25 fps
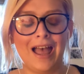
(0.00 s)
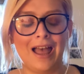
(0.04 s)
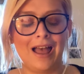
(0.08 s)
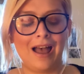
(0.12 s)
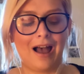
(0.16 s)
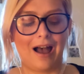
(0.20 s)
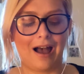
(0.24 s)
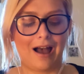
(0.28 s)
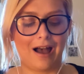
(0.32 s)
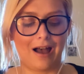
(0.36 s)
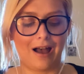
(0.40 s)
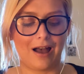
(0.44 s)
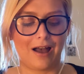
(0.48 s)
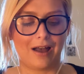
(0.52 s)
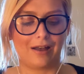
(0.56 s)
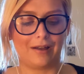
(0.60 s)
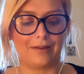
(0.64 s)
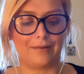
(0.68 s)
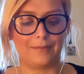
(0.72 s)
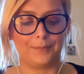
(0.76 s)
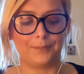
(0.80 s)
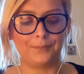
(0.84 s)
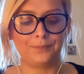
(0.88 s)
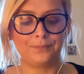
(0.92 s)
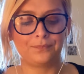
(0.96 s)

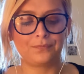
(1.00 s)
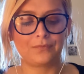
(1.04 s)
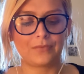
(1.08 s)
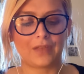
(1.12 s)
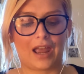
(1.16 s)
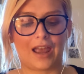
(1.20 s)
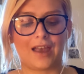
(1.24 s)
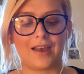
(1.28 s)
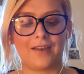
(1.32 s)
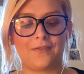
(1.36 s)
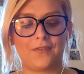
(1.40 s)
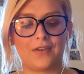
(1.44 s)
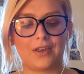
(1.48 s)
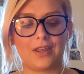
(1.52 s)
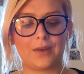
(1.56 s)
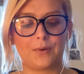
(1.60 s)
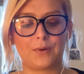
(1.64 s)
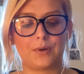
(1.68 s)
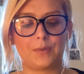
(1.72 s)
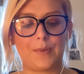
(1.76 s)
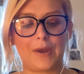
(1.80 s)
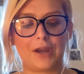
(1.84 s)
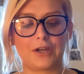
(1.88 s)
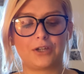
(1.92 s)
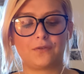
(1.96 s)
I feel like
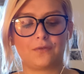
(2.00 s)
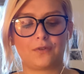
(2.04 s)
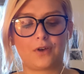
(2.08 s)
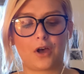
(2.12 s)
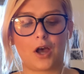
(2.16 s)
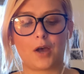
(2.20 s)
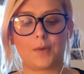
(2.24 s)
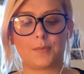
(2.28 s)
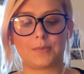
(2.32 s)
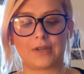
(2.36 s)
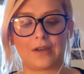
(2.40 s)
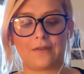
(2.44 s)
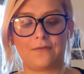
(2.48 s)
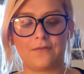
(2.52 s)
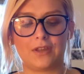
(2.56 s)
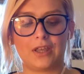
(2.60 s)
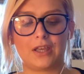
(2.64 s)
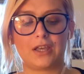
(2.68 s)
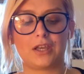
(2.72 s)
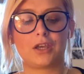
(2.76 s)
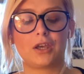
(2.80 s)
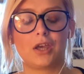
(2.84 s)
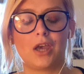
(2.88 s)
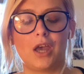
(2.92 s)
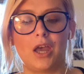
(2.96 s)
with Page of Cups, I feel
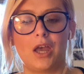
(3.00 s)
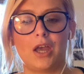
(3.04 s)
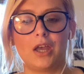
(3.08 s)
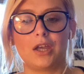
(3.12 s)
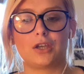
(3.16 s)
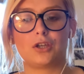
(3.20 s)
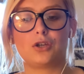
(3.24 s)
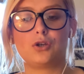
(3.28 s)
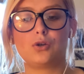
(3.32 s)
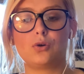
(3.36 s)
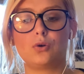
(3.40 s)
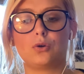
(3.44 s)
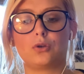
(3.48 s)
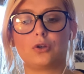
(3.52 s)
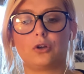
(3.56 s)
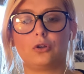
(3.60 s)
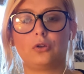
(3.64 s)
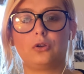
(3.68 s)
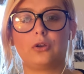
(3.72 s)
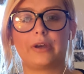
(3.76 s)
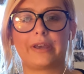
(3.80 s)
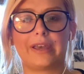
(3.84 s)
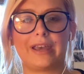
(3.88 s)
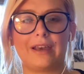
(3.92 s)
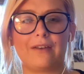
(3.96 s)
like you're
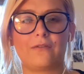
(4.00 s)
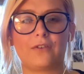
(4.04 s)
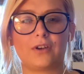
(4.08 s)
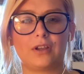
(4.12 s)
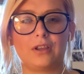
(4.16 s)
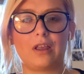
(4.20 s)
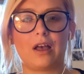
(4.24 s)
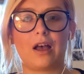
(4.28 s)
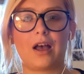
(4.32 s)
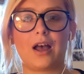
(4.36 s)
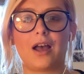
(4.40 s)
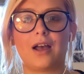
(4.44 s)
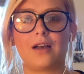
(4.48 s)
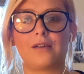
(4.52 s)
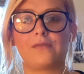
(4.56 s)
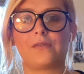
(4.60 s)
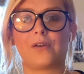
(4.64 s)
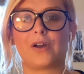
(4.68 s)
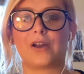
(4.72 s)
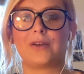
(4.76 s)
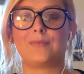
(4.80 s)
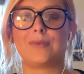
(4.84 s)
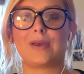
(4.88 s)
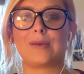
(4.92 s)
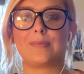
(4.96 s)
looking for love,
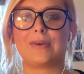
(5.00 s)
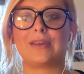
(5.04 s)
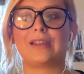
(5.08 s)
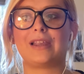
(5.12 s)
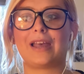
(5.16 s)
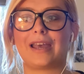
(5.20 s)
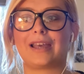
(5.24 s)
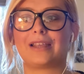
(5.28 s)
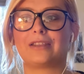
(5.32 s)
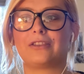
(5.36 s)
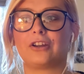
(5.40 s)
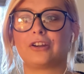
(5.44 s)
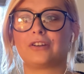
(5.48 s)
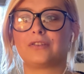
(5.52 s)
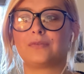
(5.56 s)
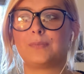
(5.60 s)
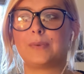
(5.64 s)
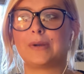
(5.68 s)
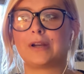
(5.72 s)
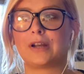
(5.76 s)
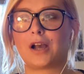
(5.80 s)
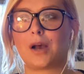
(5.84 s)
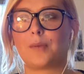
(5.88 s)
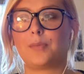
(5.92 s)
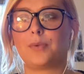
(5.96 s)
and maybe like there's
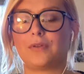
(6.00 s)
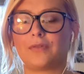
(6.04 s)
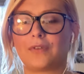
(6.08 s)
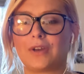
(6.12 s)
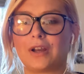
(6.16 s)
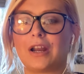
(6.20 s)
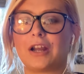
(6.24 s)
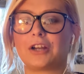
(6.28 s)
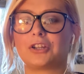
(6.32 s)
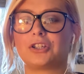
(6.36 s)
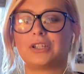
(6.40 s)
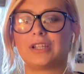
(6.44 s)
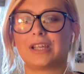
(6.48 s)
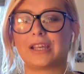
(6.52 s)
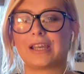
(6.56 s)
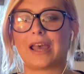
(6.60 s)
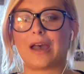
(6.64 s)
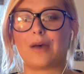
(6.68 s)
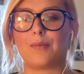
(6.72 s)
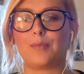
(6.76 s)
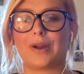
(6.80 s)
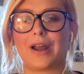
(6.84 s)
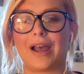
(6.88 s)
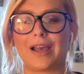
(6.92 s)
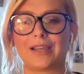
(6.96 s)
been a couple of connections
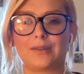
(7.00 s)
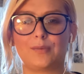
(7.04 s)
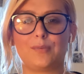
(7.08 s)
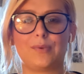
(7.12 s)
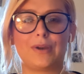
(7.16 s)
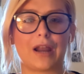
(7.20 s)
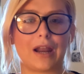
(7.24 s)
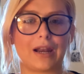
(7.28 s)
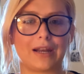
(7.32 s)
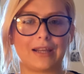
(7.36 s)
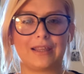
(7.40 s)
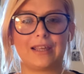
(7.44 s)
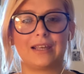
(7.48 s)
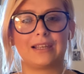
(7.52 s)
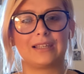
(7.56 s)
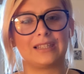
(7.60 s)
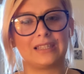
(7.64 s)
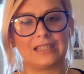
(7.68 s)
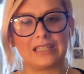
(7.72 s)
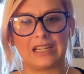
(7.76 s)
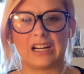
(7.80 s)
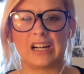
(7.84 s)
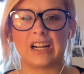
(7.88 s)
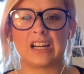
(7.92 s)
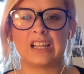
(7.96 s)
again, but it hasn't been anything
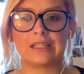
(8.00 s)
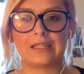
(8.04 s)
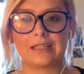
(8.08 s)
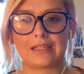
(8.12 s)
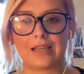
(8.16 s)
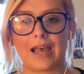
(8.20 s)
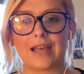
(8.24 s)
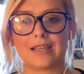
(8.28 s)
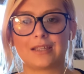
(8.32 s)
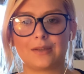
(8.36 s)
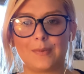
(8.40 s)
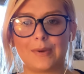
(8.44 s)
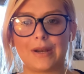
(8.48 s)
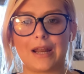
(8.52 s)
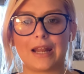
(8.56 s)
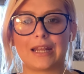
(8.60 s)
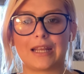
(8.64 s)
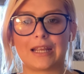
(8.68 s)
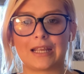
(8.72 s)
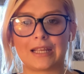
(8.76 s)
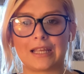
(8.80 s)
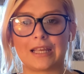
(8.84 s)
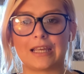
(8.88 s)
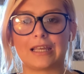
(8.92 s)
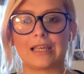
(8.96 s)
serious. It hasn't been
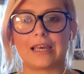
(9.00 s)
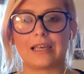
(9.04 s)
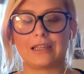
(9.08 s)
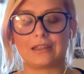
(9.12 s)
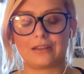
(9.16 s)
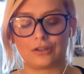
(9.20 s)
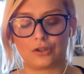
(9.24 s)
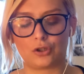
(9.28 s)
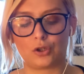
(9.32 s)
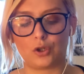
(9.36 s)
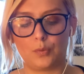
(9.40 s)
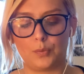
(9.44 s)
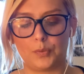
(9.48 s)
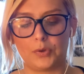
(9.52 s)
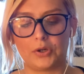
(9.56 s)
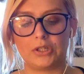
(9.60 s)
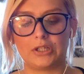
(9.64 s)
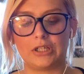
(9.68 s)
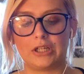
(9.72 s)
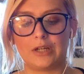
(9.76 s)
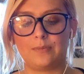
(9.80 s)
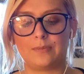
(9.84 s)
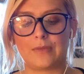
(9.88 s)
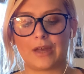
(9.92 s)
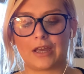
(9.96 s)
anything like super
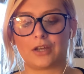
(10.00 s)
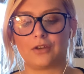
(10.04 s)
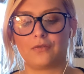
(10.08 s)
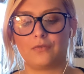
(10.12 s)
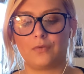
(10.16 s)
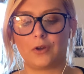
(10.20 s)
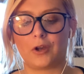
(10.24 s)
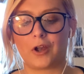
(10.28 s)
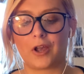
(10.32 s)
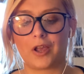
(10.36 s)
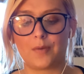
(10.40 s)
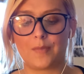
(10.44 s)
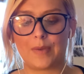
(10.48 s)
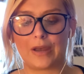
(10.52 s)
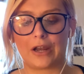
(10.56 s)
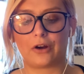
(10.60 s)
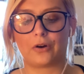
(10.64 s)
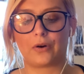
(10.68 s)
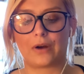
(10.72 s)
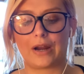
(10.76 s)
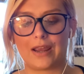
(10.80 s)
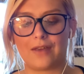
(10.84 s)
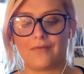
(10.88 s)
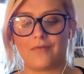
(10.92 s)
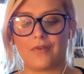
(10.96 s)
deep that you've really been
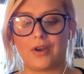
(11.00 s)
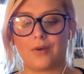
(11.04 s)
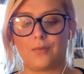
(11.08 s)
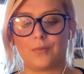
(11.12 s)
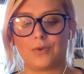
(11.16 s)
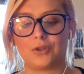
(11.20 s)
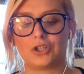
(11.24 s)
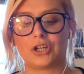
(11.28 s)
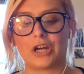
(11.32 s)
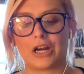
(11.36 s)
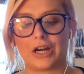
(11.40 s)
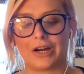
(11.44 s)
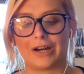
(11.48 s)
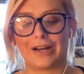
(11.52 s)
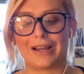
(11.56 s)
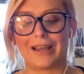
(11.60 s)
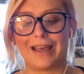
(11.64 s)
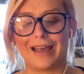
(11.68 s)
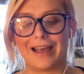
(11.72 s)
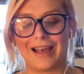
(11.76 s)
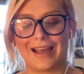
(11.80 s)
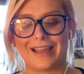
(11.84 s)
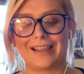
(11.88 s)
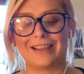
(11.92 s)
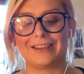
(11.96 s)
craving. With
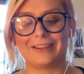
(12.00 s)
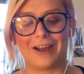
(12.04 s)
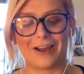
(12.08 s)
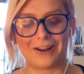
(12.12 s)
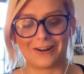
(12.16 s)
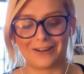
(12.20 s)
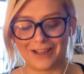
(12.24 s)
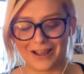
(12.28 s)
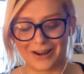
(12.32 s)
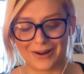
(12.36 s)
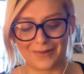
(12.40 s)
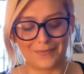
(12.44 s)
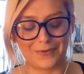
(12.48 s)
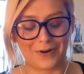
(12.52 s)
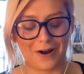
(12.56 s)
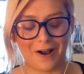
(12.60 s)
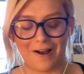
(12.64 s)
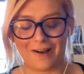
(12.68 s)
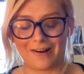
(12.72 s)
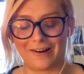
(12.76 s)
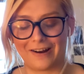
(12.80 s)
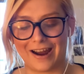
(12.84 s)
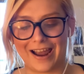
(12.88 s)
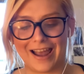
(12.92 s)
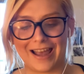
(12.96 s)
Chariot, not a lot of
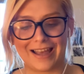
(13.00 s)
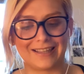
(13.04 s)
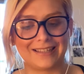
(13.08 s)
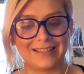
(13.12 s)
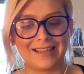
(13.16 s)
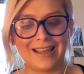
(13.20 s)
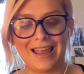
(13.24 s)
progress.